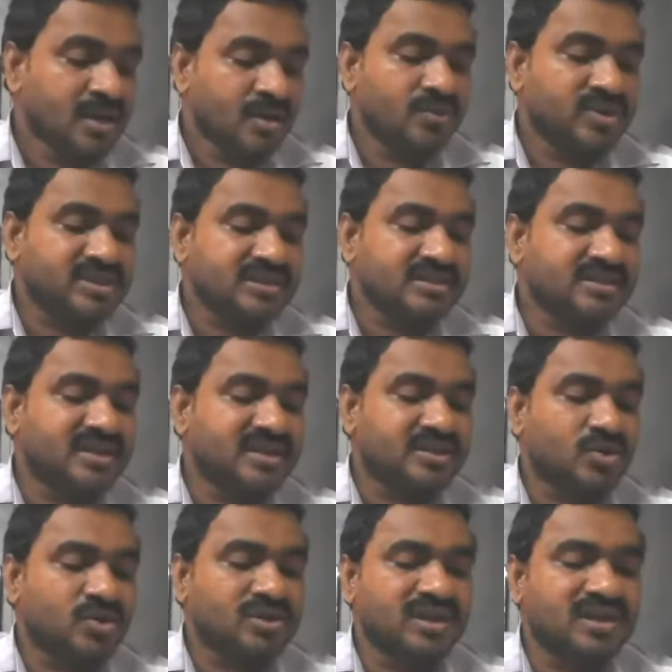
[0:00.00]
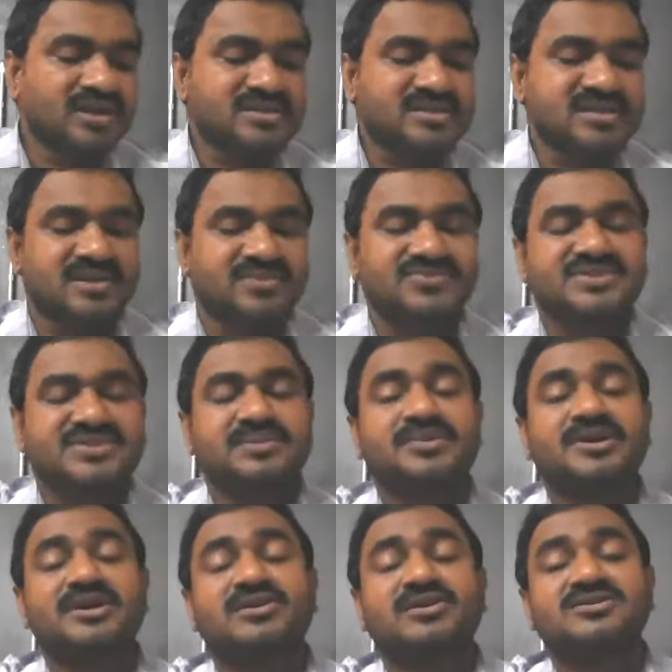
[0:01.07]
within the totality of
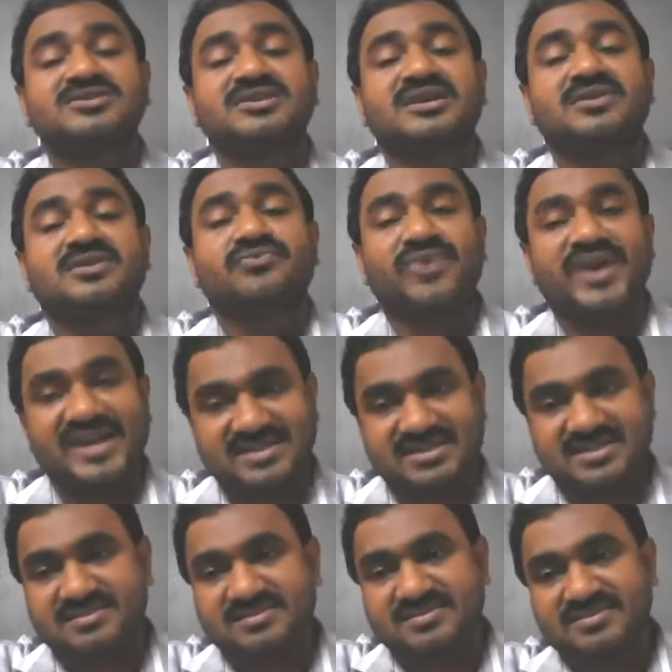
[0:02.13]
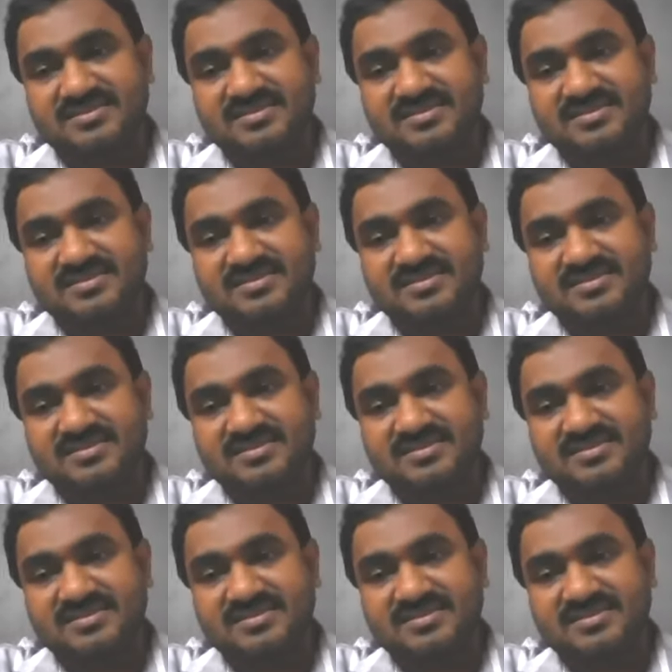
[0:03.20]
semiological facts.